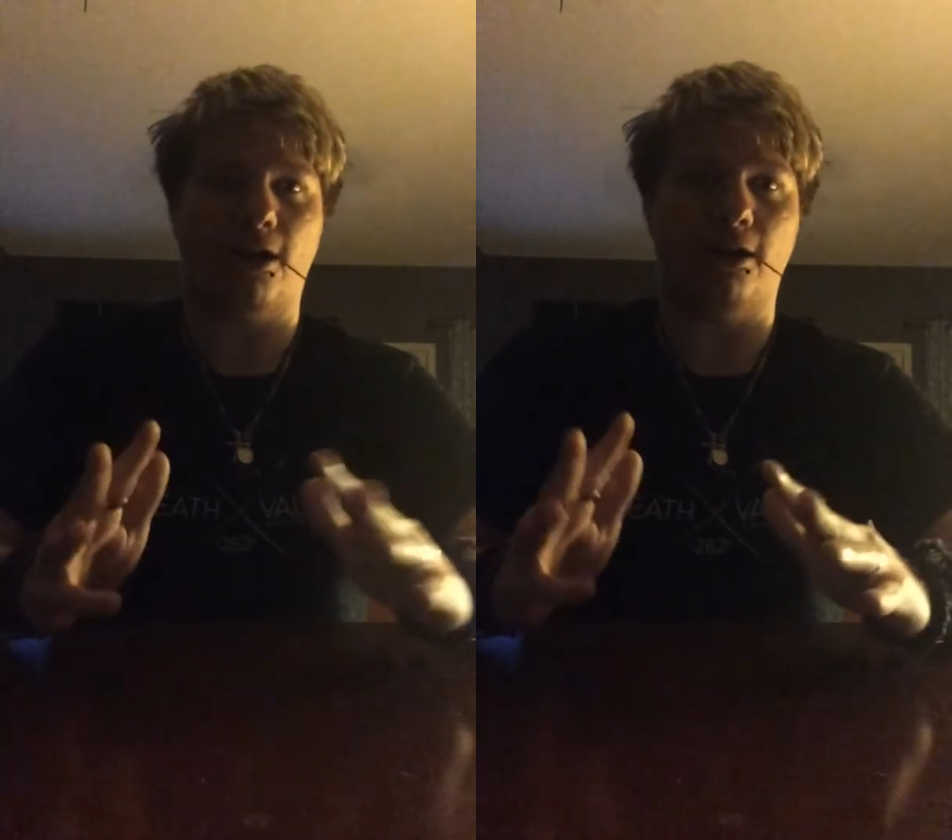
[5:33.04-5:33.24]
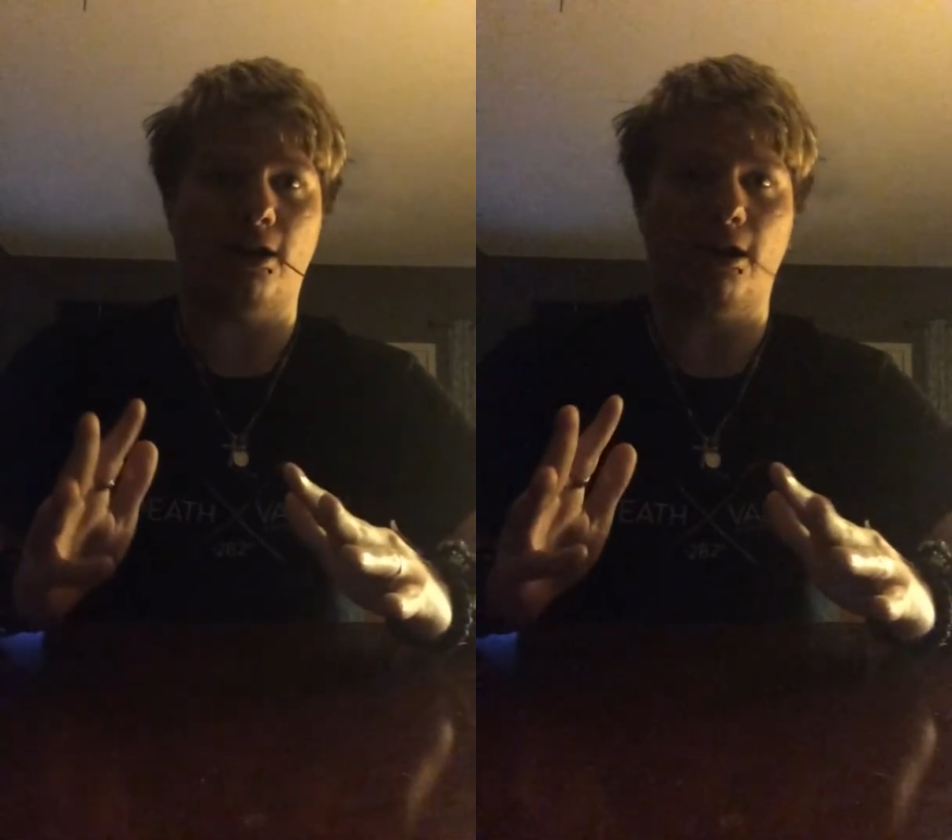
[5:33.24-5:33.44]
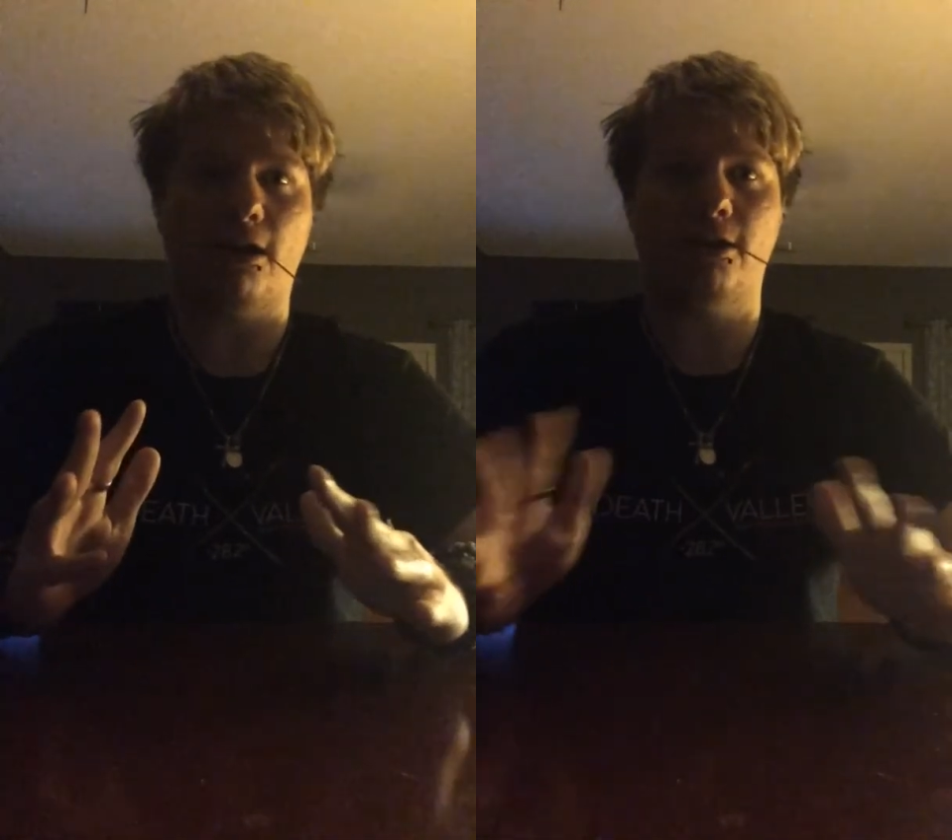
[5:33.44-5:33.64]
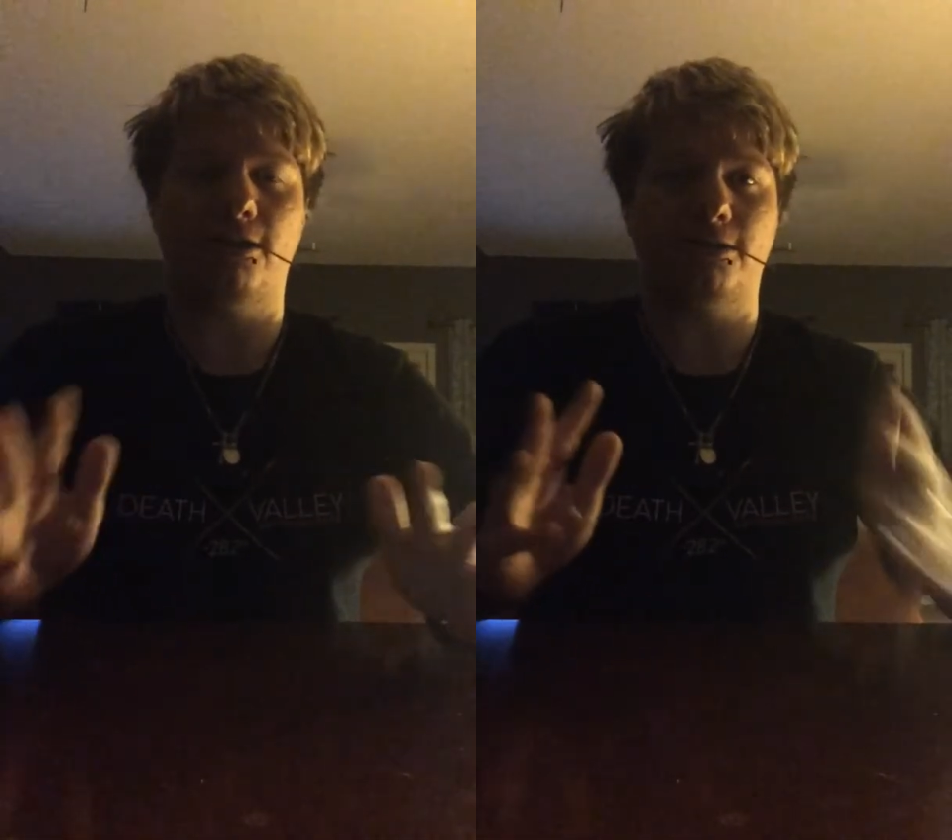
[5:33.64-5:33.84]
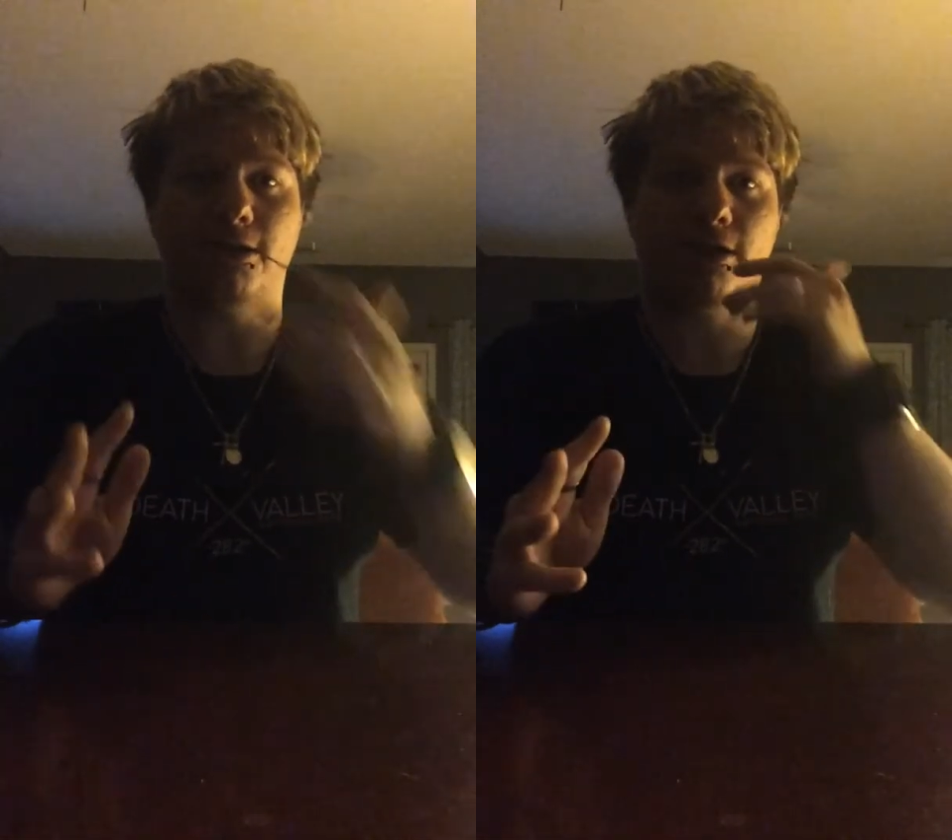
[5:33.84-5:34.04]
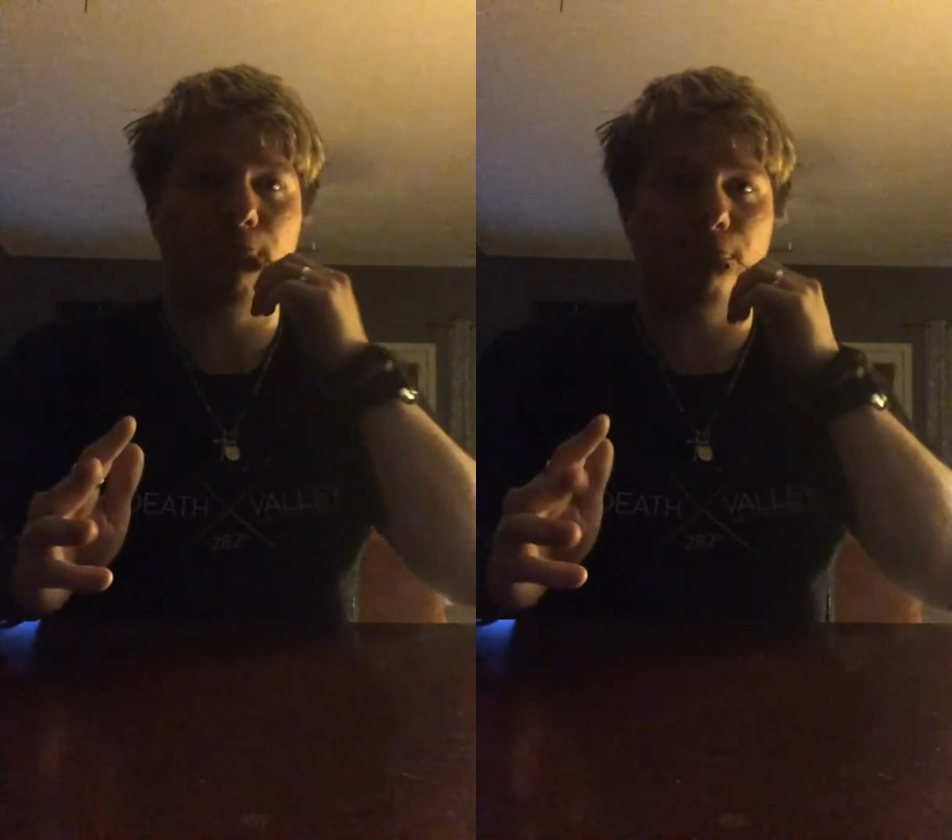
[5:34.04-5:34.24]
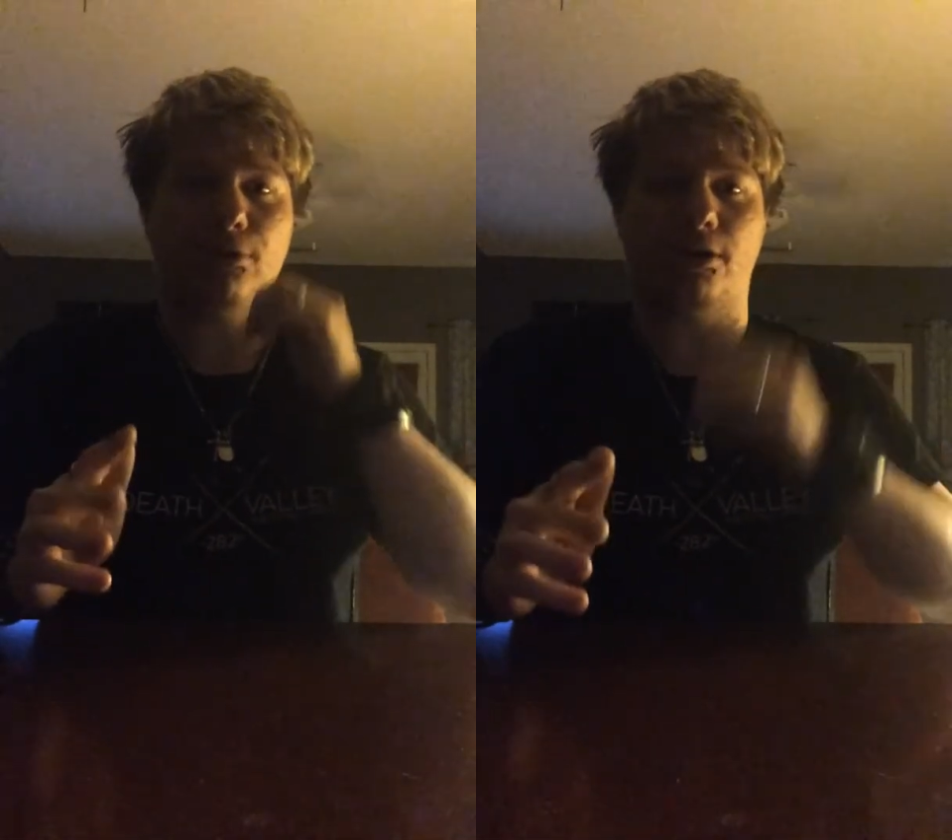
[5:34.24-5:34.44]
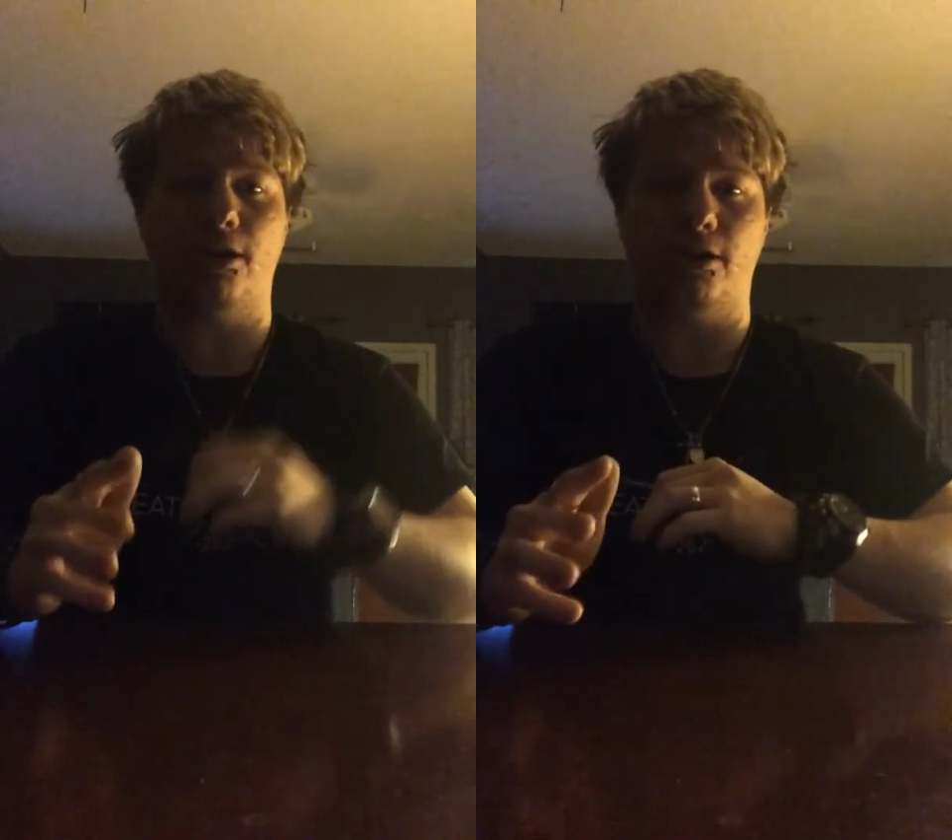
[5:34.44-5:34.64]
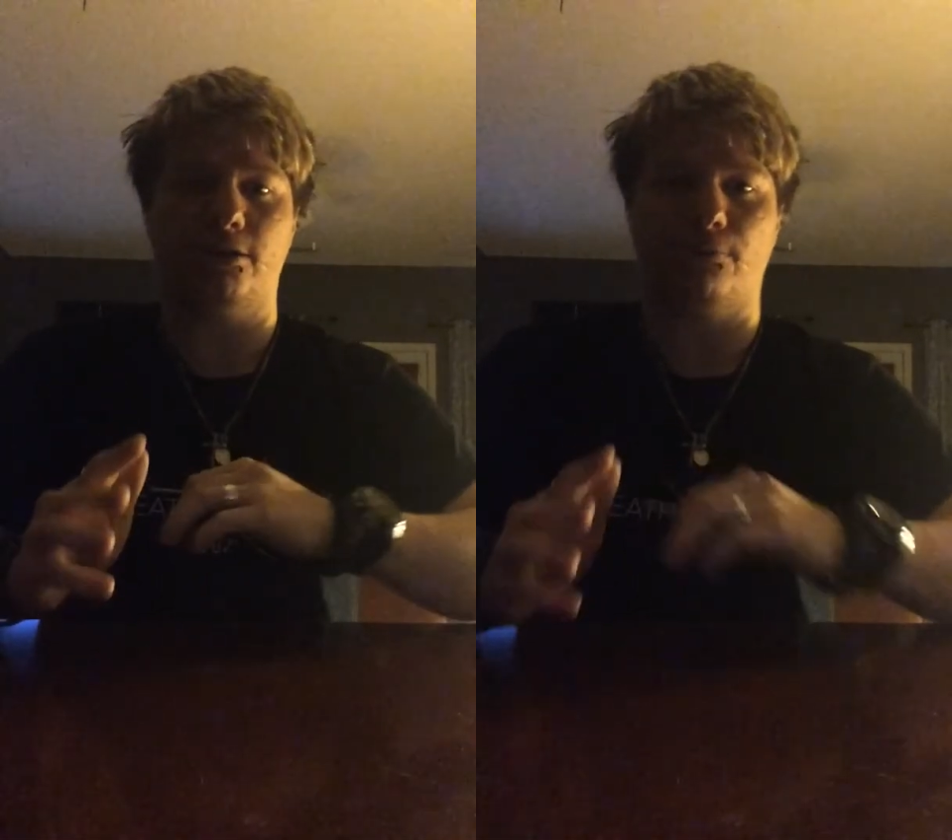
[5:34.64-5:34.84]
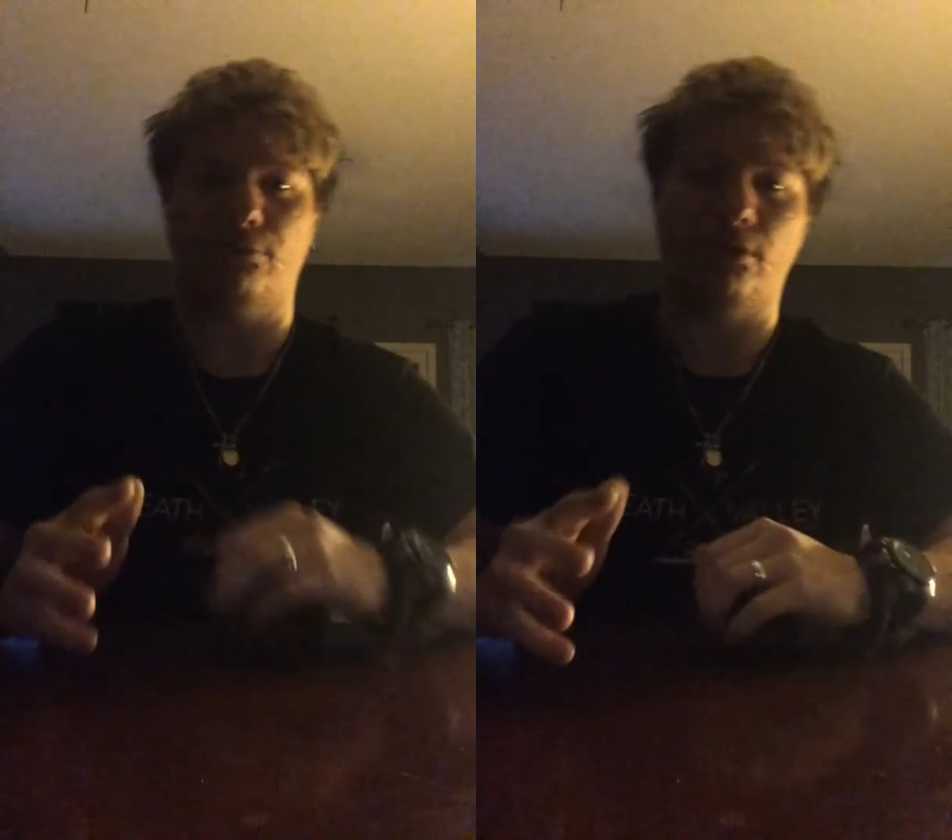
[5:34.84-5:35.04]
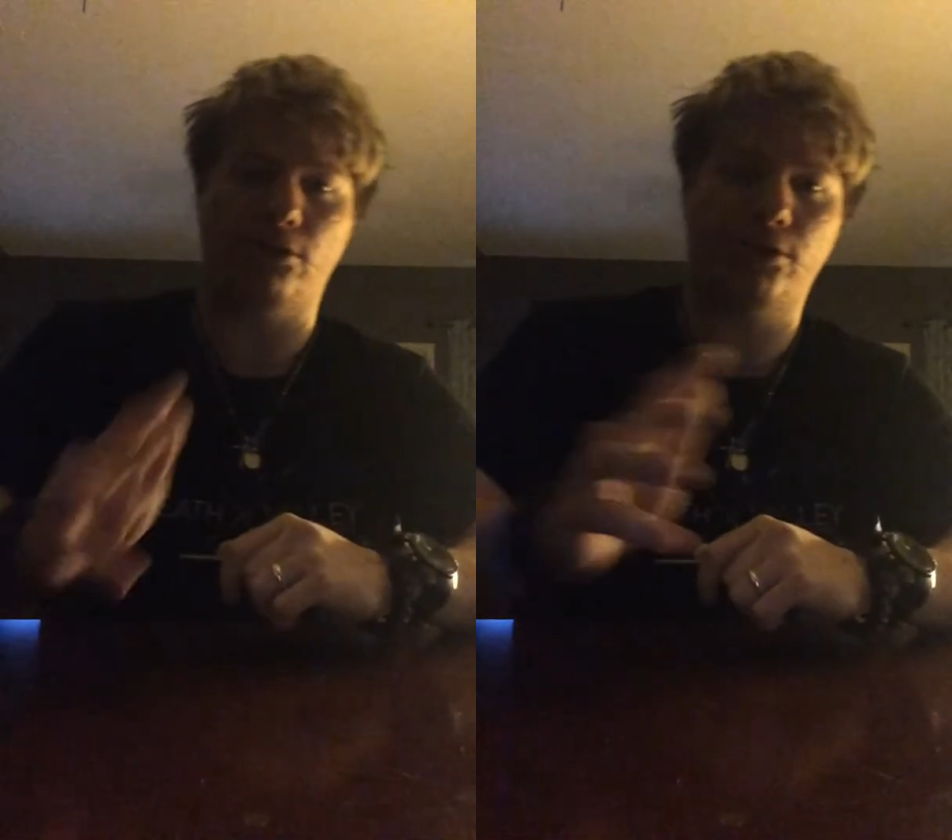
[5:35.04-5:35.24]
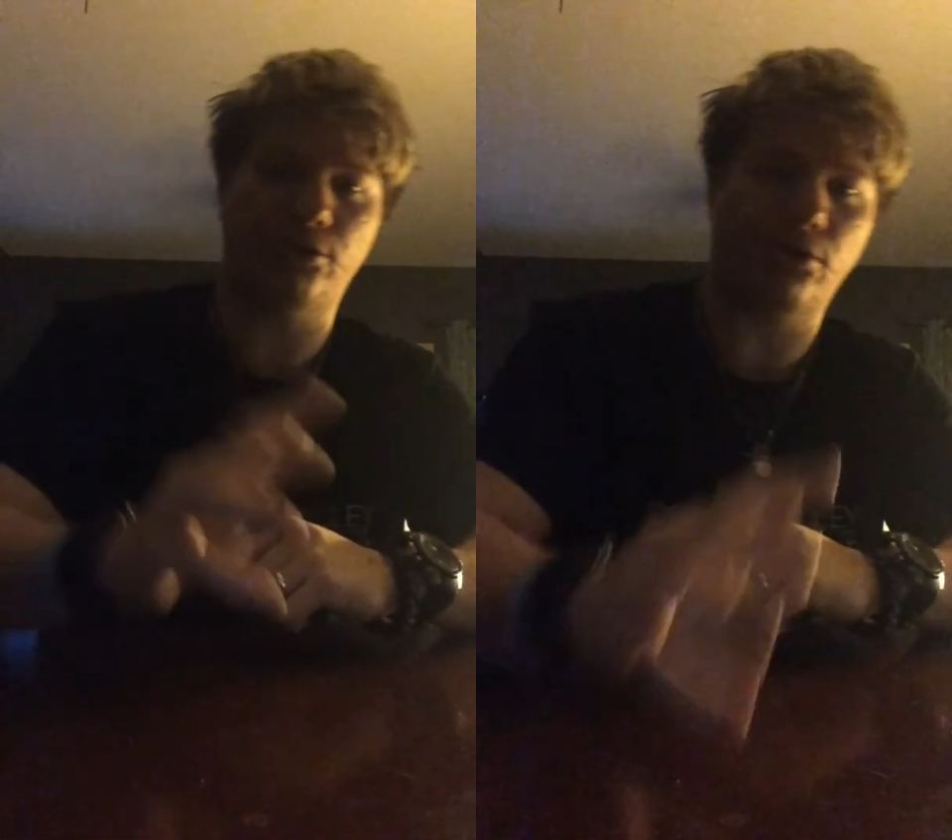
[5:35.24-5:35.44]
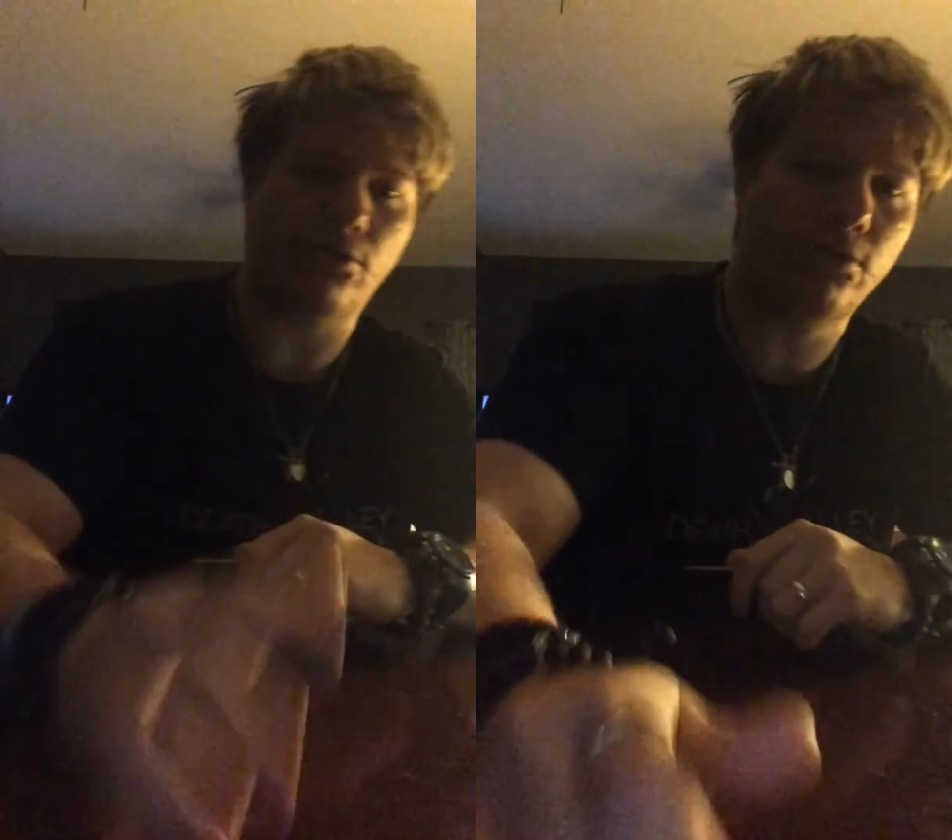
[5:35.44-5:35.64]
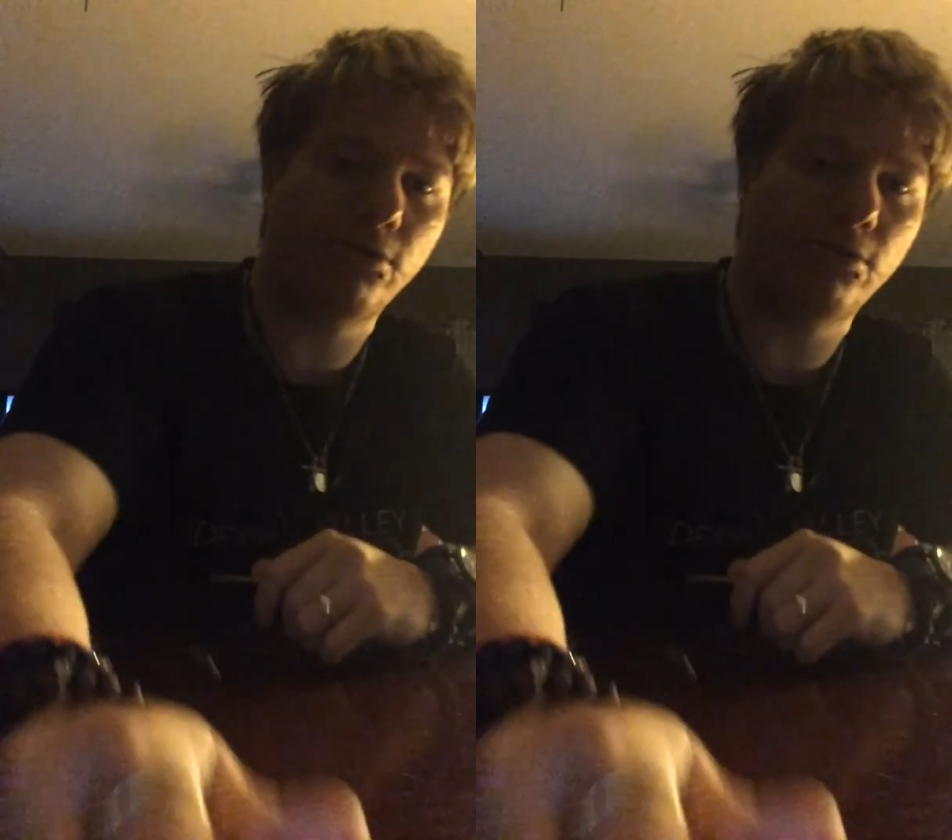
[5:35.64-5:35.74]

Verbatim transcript: I hate to say it, but it is completely true.